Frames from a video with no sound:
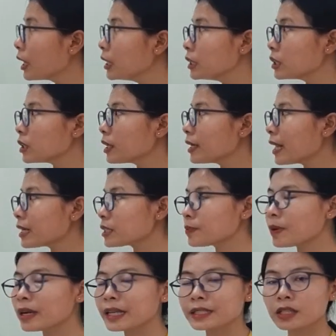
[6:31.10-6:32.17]
So the next
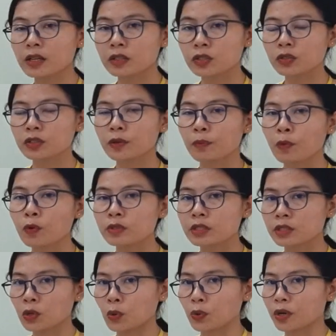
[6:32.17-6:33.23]
one, let's go to the
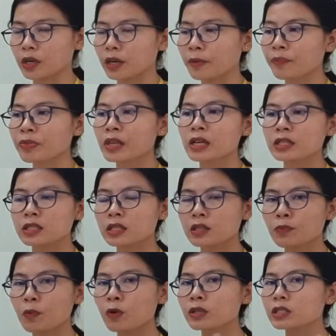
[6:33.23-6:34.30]
bookstore. So
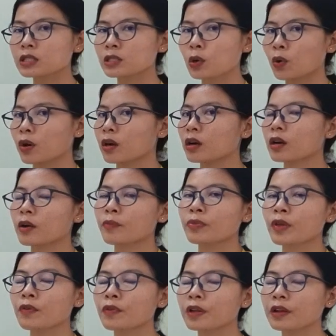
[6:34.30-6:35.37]
the bookstore,
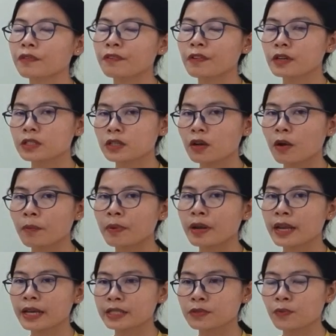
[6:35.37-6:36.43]
we refer to a
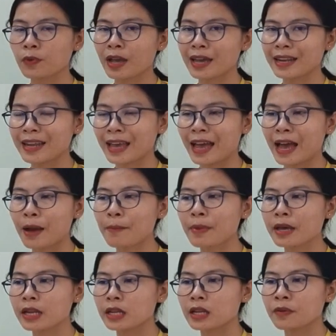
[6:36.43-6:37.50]
place where there are
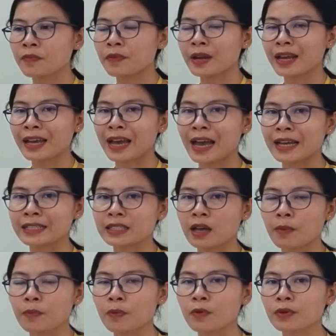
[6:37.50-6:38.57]
many different kinds
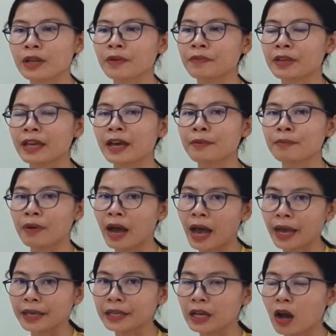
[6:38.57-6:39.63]
of books that we can buy.